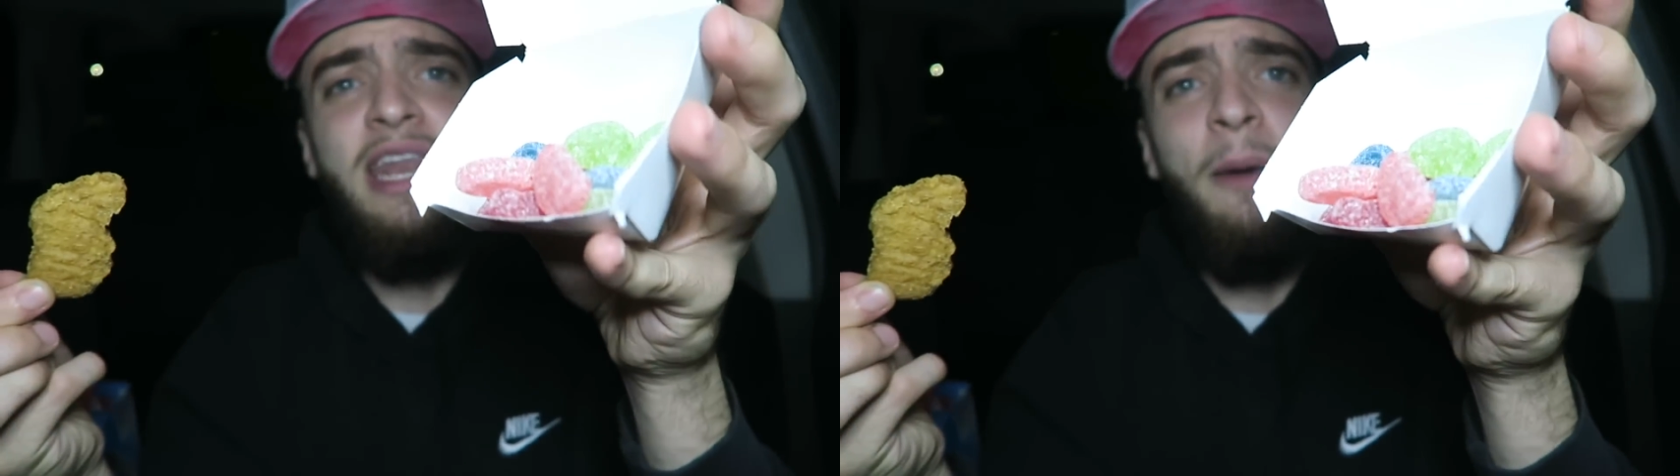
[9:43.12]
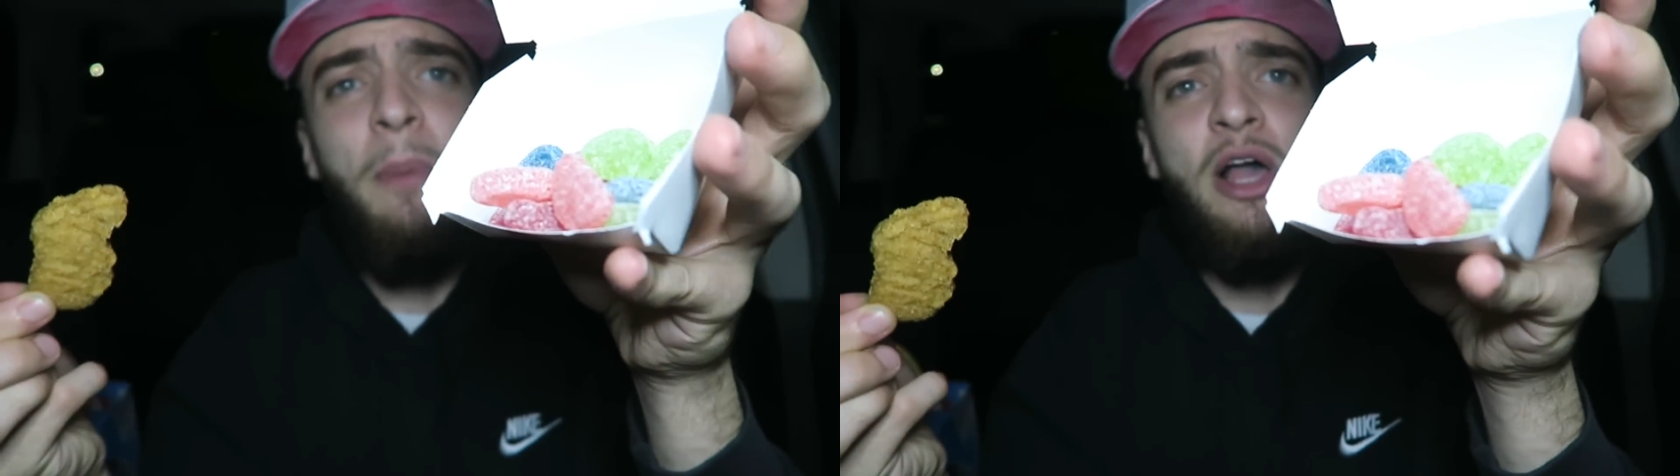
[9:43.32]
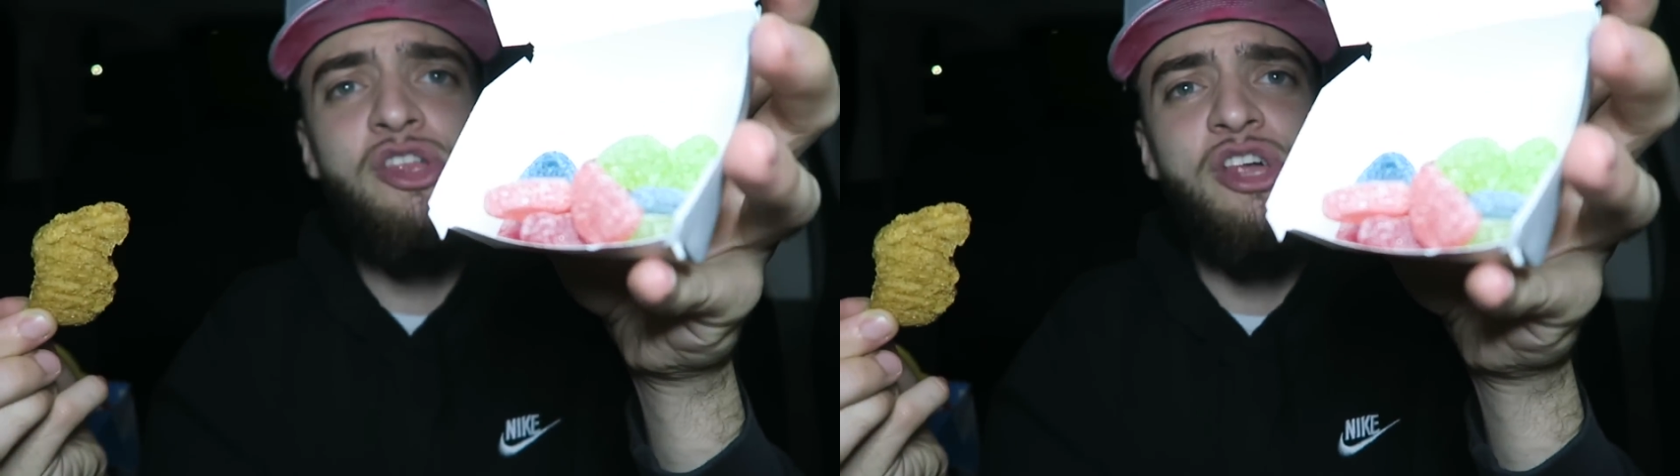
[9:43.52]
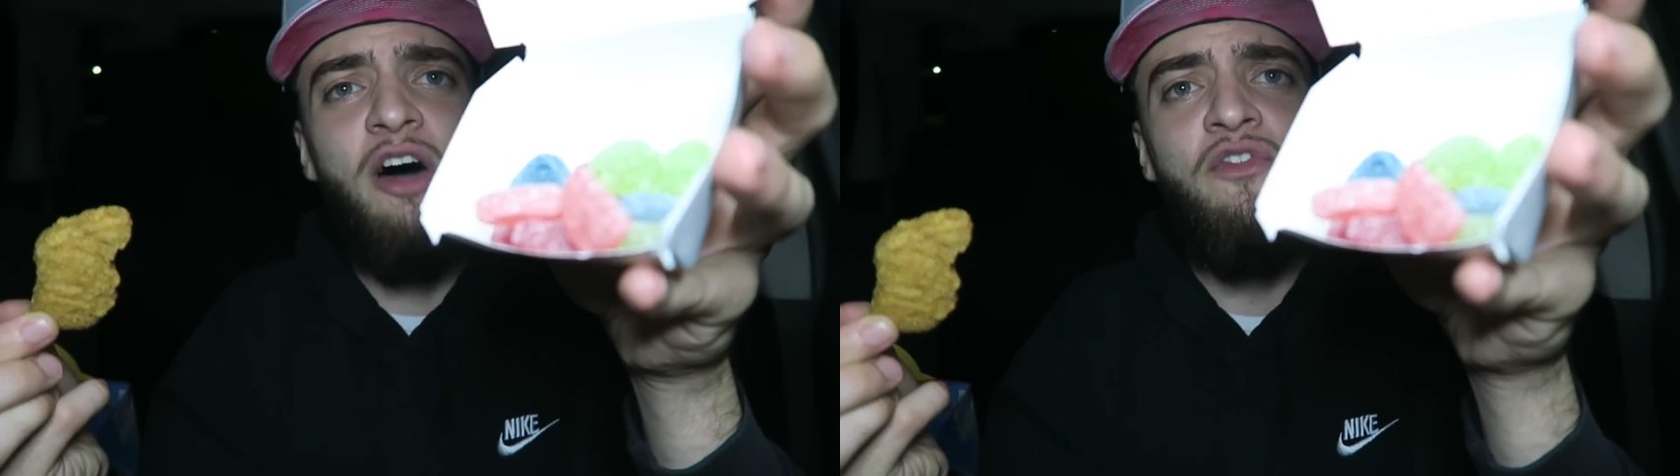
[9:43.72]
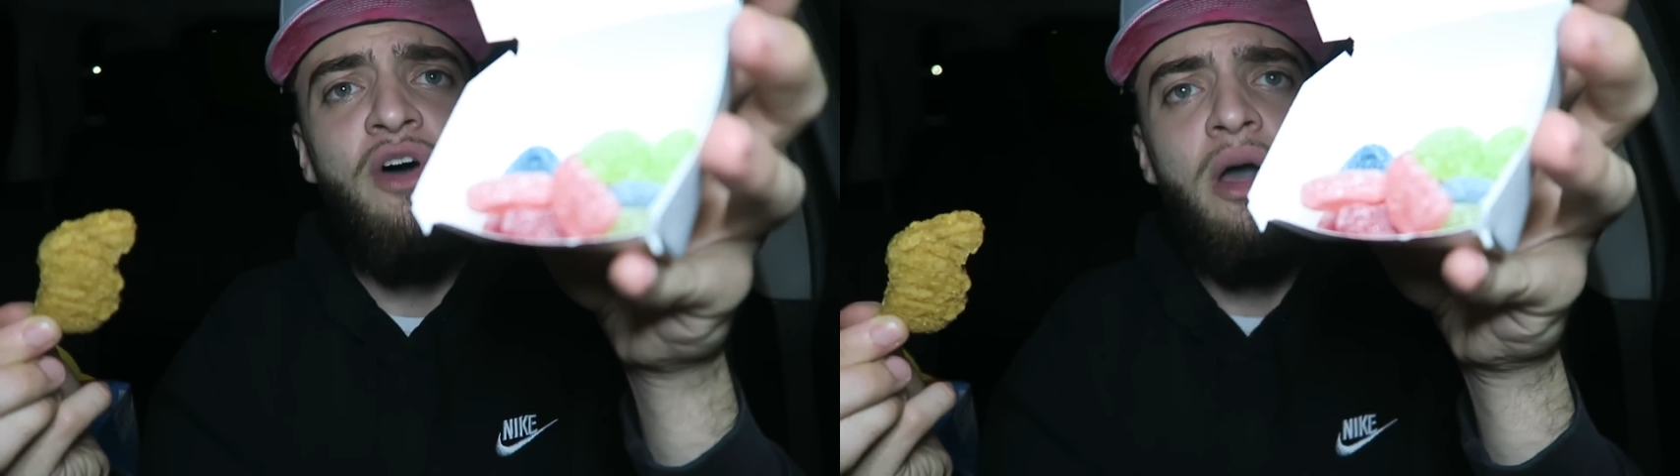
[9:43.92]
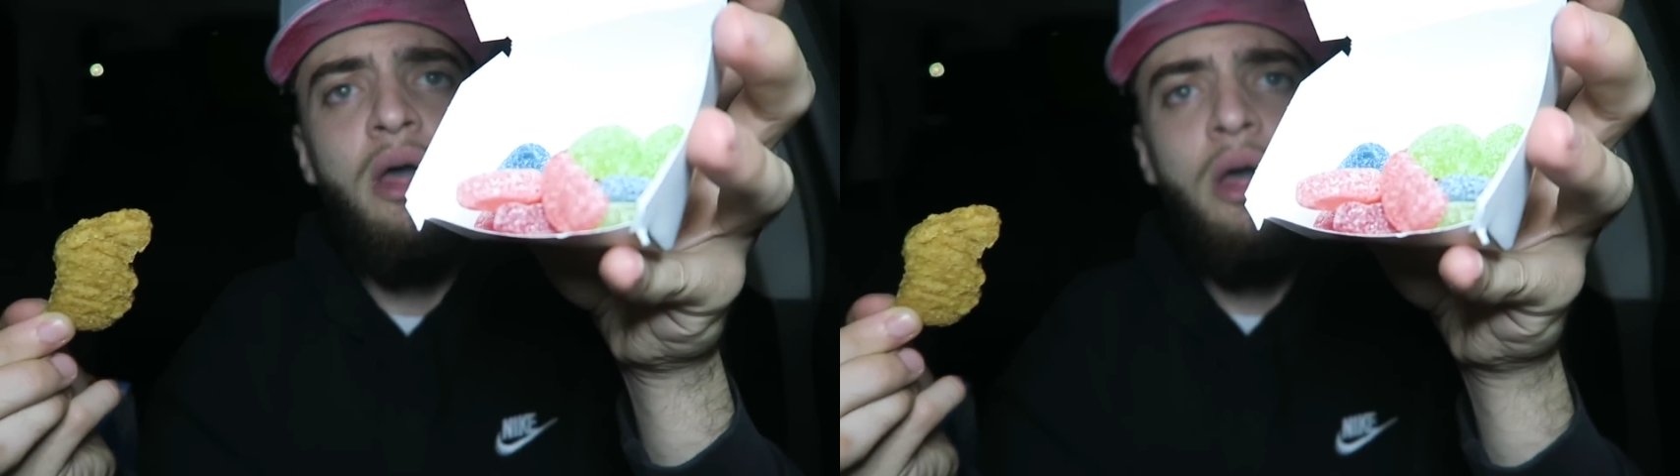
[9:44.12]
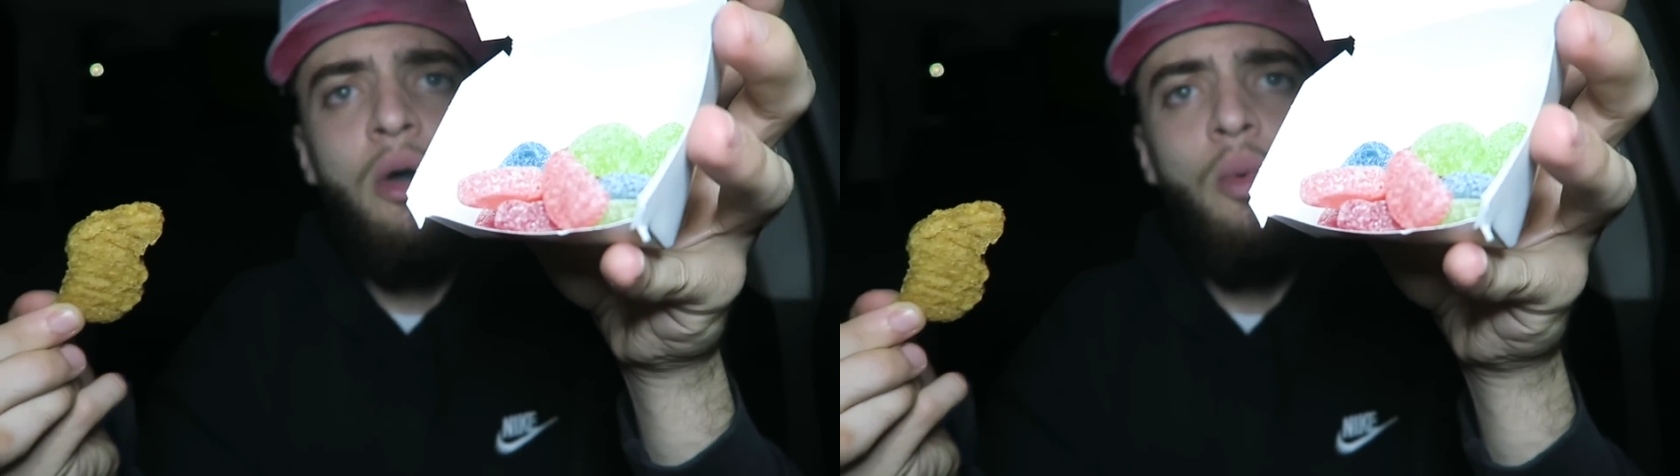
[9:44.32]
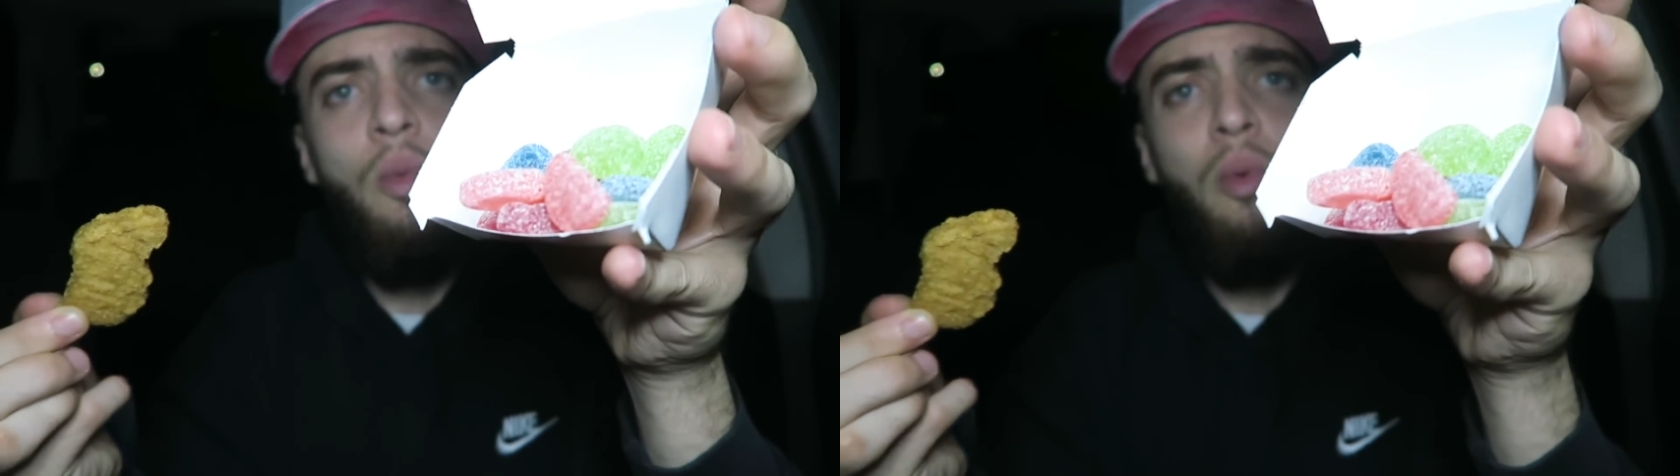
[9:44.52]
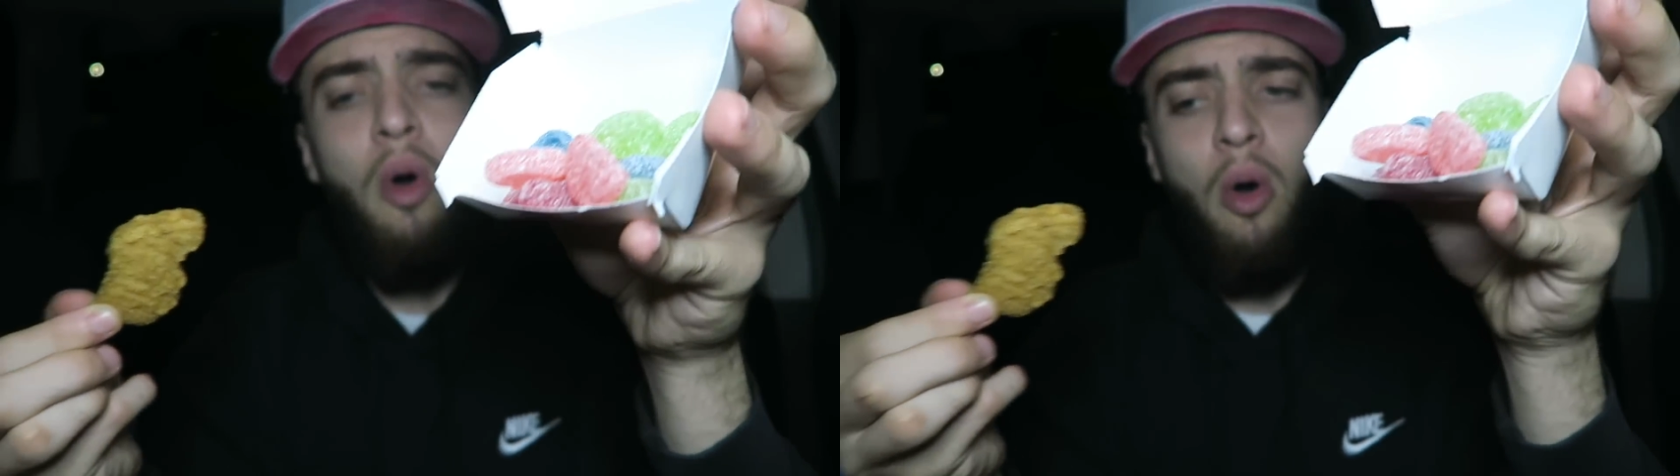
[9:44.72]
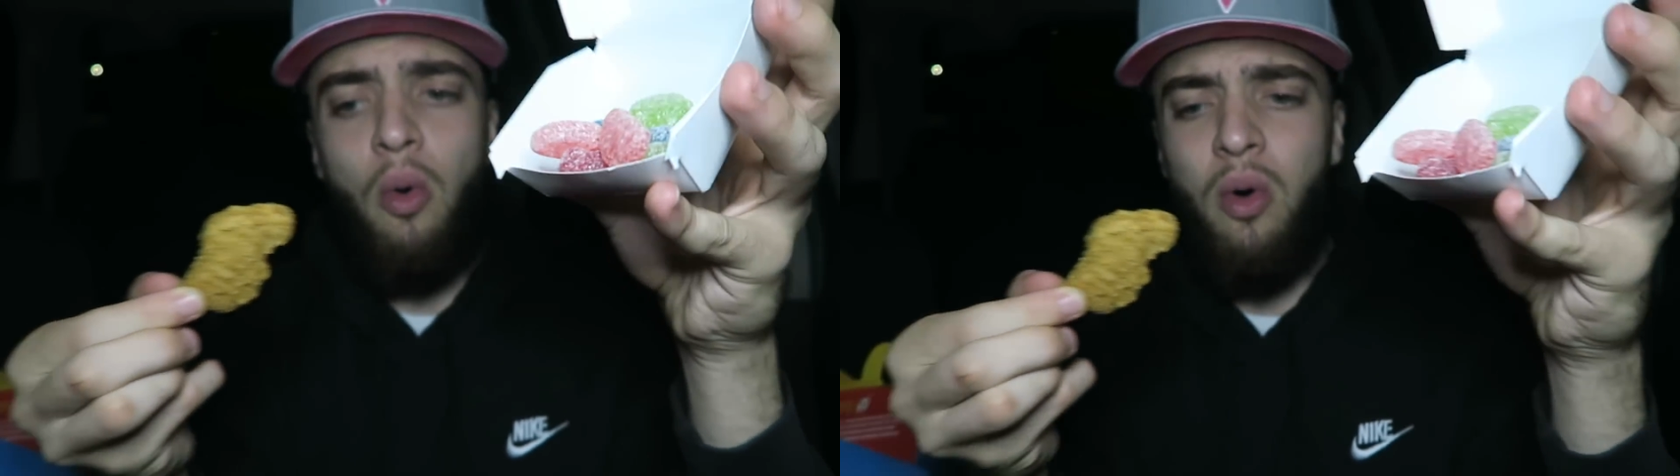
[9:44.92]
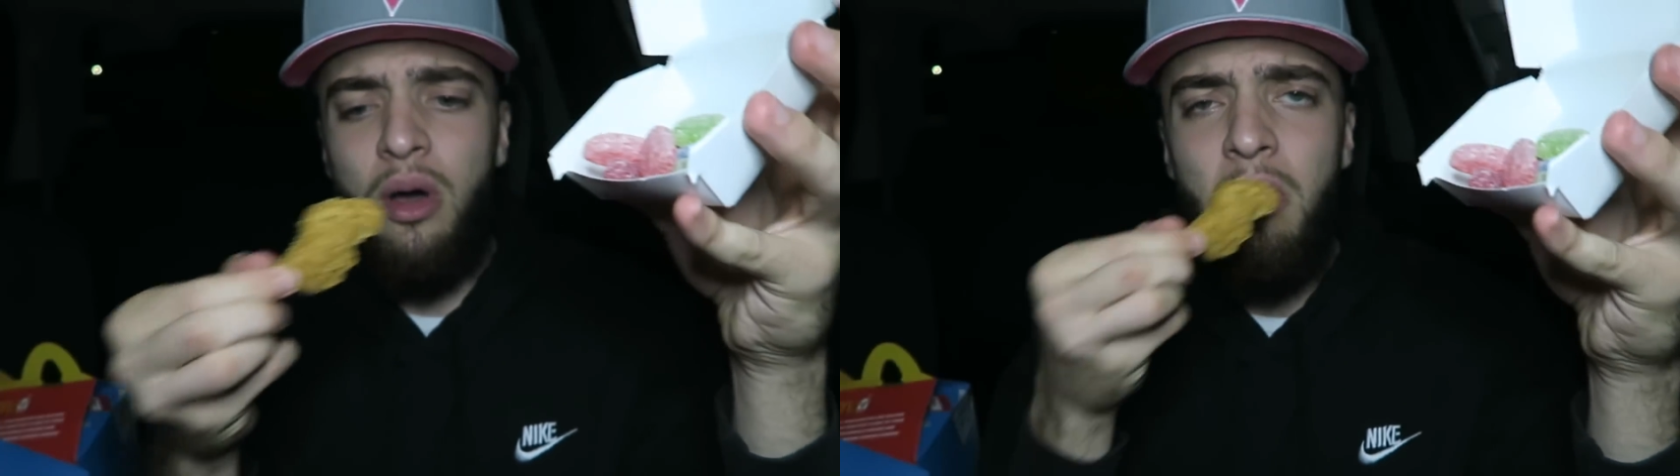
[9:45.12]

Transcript: and a bunch of... Whoa.